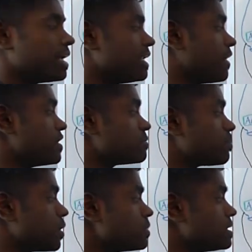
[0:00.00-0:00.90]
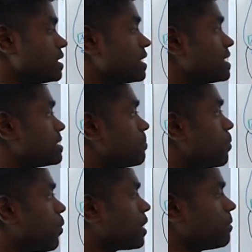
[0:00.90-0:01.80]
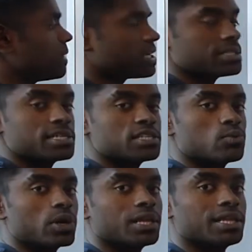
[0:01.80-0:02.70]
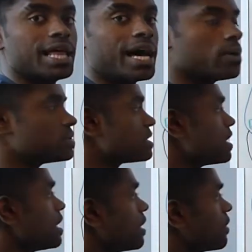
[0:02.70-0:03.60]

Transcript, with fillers: Now this protein is important because this is what allows